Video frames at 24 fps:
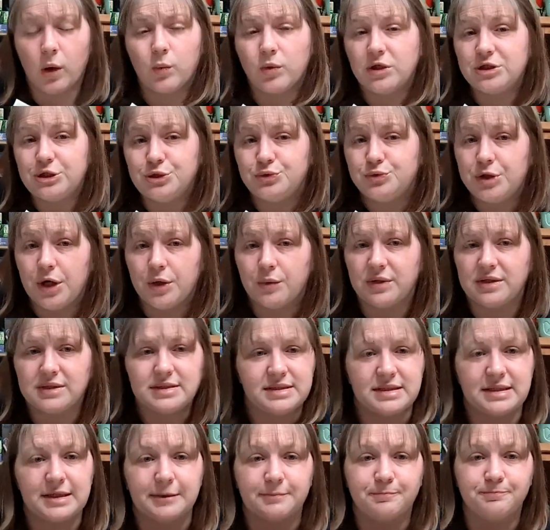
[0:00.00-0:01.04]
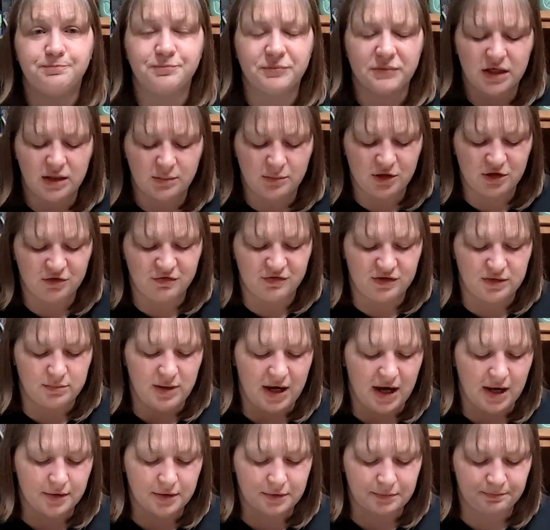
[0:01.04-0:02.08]
what you don't want to see. Give me your
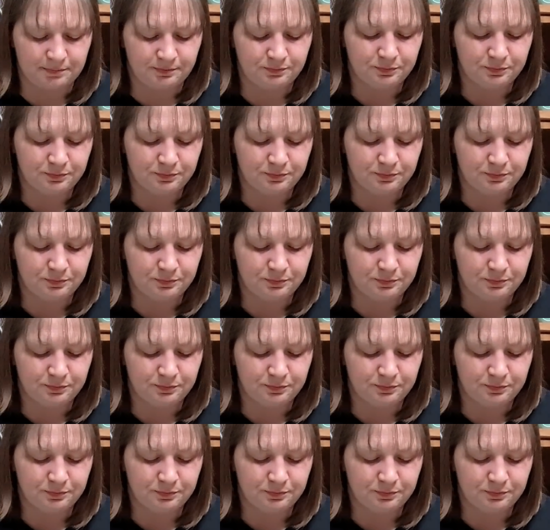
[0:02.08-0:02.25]
feedback.